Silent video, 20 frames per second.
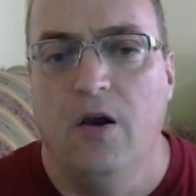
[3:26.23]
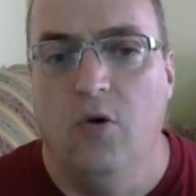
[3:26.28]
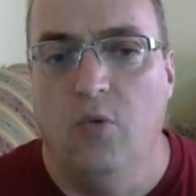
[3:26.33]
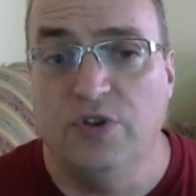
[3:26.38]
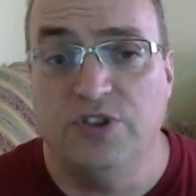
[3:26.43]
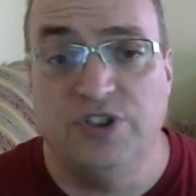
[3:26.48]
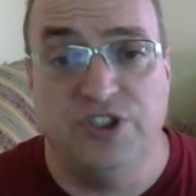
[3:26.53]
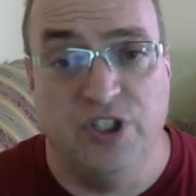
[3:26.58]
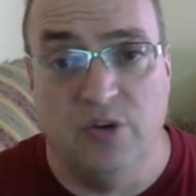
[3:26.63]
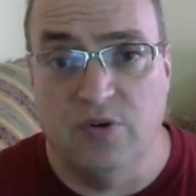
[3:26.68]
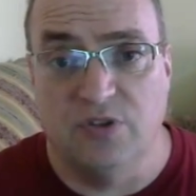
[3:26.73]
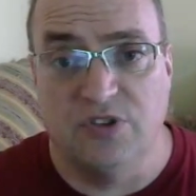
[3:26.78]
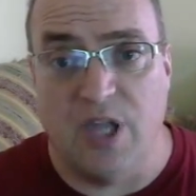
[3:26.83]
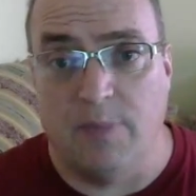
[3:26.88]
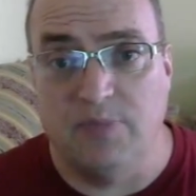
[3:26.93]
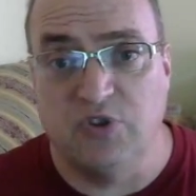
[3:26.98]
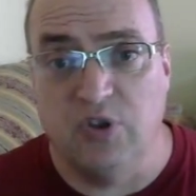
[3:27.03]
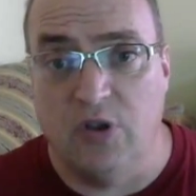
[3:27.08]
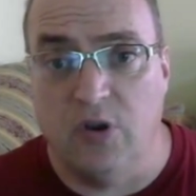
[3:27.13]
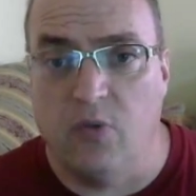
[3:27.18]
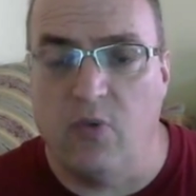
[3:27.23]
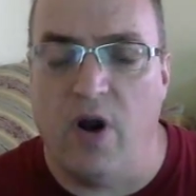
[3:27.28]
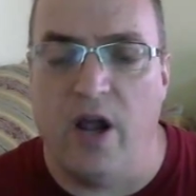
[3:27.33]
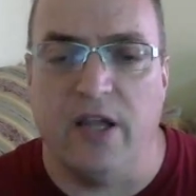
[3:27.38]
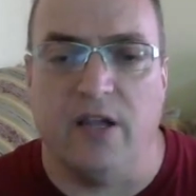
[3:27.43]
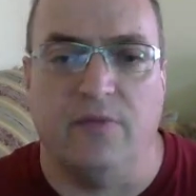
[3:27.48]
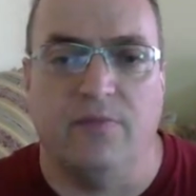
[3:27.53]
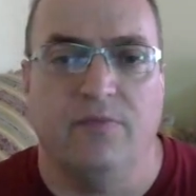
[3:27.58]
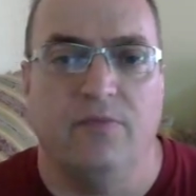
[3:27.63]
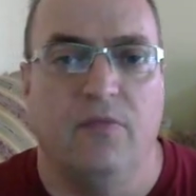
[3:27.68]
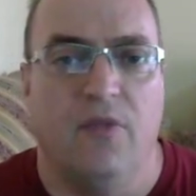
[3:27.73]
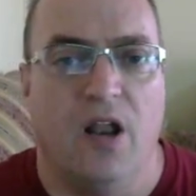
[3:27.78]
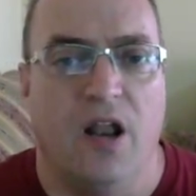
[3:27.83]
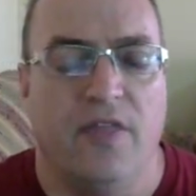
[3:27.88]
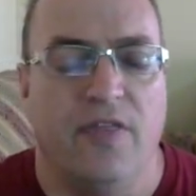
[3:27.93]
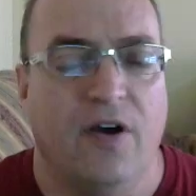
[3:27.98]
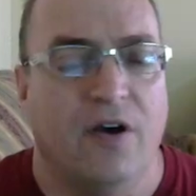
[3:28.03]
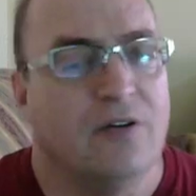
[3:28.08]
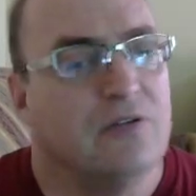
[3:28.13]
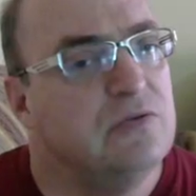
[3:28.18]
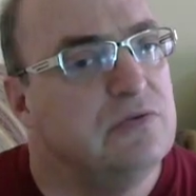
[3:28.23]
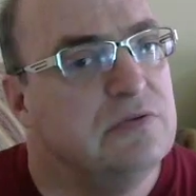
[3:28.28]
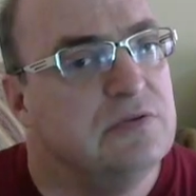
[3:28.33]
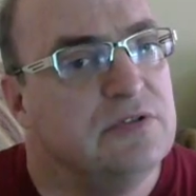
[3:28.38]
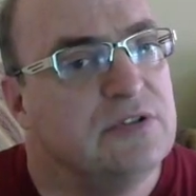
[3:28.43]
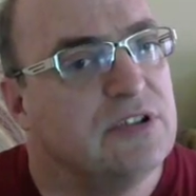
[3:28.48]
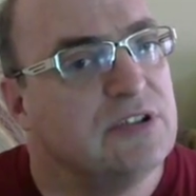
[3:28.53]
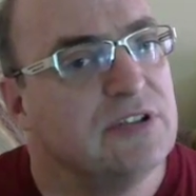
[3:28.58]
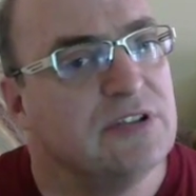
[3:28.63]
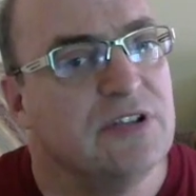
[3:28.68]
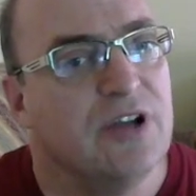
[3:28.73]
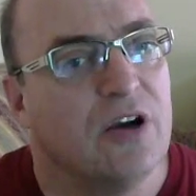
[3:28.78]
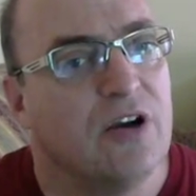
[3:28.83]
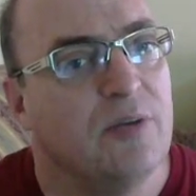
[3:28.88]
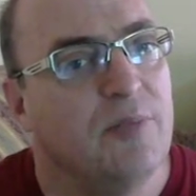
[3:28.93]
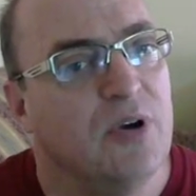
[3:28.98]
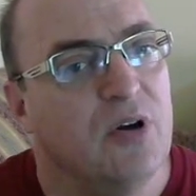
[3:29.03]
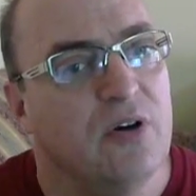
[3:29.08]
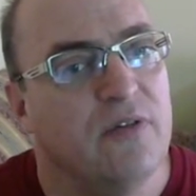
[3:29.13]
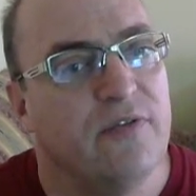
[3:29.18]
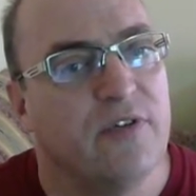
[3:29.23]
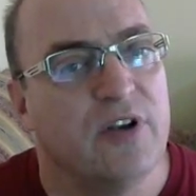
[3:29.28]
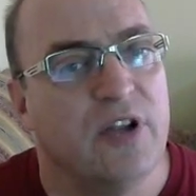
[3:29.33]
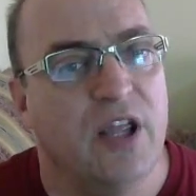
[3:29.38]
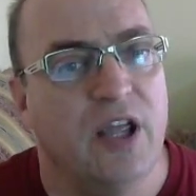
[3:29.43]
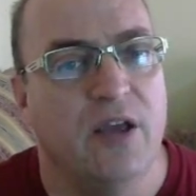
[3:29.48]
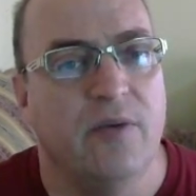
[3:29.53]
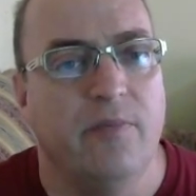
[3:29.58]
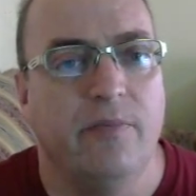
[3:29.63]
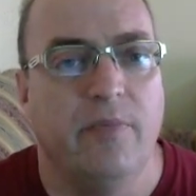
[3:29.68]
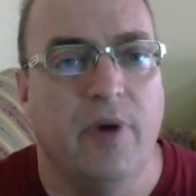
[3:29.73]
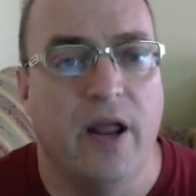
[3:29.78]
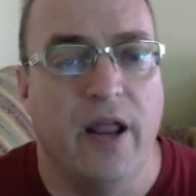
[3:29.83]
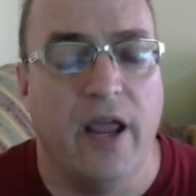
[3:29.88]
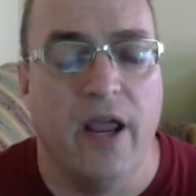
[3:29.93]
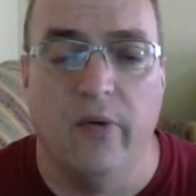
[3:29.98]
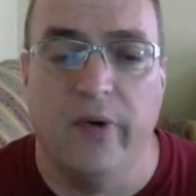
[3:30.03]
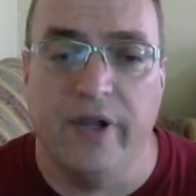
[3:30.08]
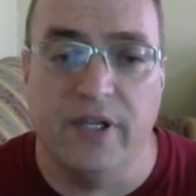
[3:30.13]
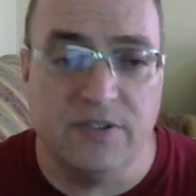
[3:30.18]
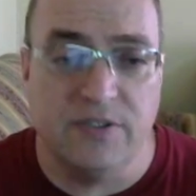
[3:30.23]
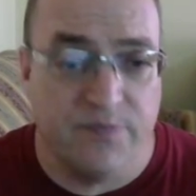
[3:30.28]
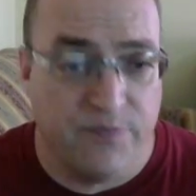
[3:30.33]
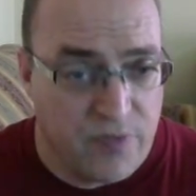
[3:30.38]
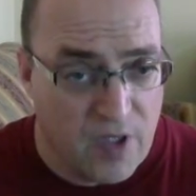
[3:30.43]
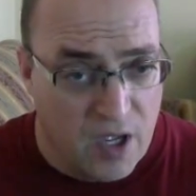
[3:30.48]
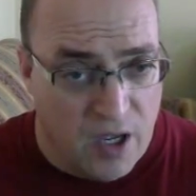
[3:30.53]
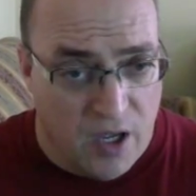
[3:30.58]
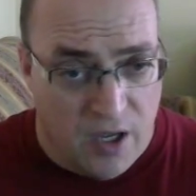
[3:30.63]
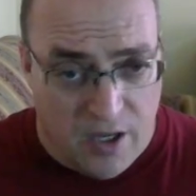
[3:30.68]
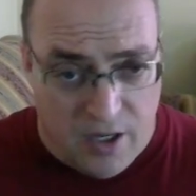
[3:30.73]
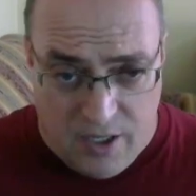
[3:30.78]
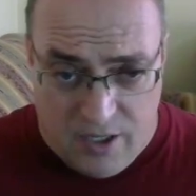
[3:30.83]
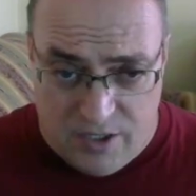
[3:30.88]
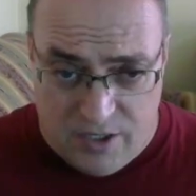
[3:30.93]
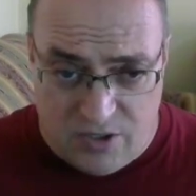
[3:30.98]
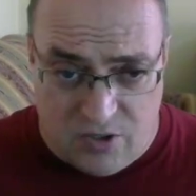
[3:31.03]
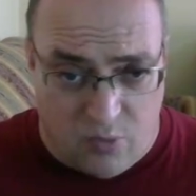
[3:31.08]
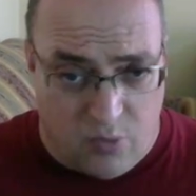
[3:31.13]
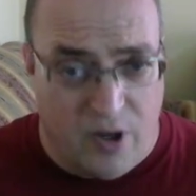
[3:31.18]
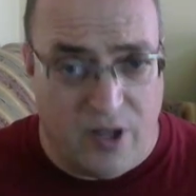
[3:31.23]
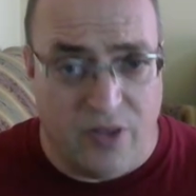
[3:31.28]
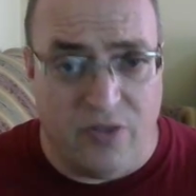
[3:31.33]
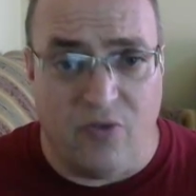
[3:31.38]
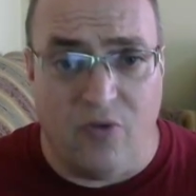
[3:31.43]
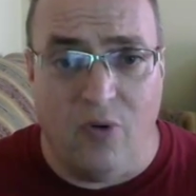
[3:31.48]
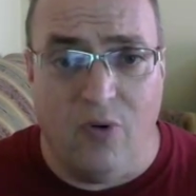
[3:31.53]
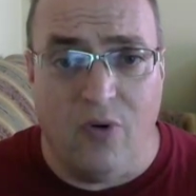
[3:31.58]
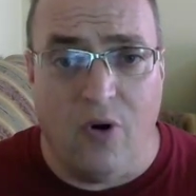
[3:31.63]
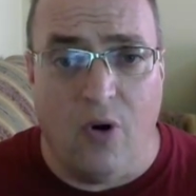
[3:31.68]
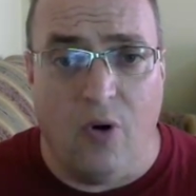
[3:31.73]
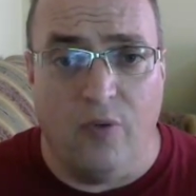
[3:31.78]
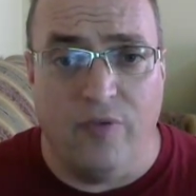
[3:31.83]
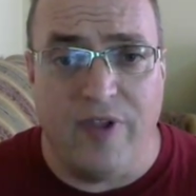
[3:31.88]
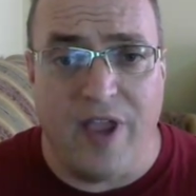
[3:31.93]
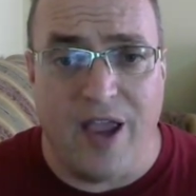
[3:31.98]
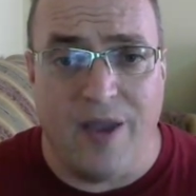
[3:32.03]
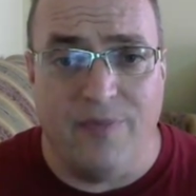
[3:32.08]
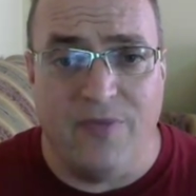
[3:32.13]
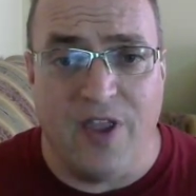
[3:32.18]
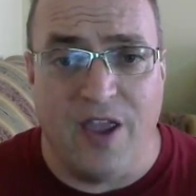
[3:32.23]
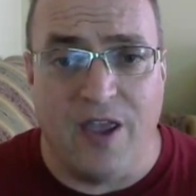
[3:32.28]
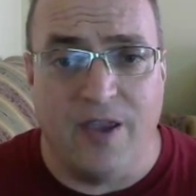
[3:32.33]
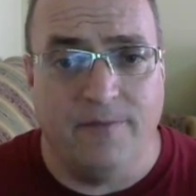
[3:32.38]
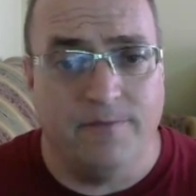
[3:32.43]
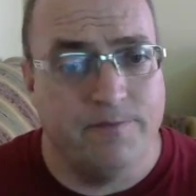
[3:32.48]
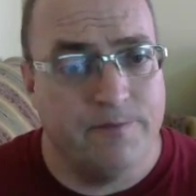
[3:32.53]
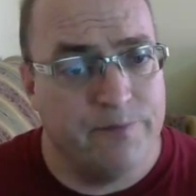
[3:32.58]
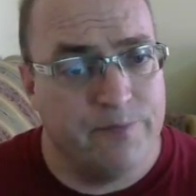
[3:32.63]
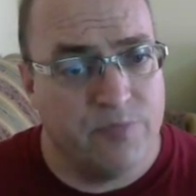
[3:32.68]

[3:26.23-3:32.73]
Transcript: which she was absolutely right. I thought, ooh, this is not going to be good for Tim. But anyways, so we went through the whole damn thing,